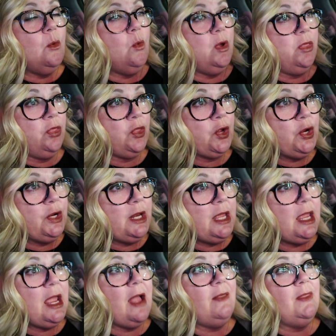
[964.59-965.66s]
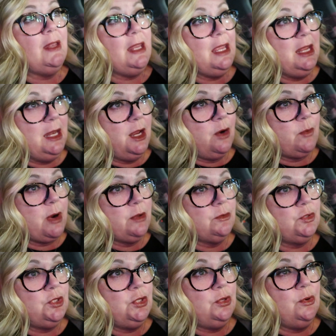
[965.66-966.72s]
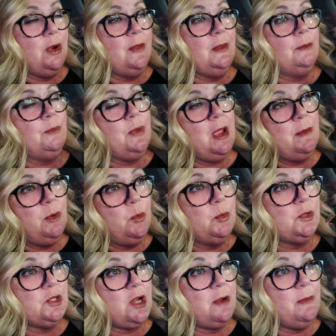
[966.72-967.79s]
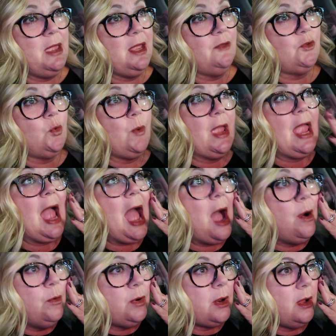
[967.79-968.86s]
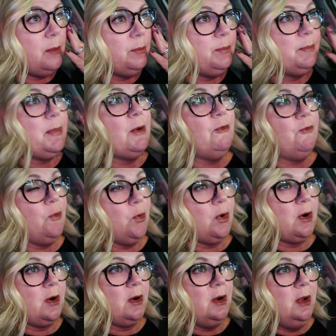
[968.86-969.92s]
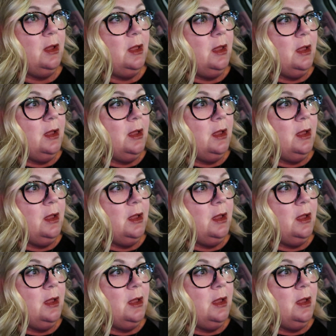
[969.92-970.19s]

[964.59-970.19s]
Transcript: one thirty, and then eating around two, and then people will start making their way out before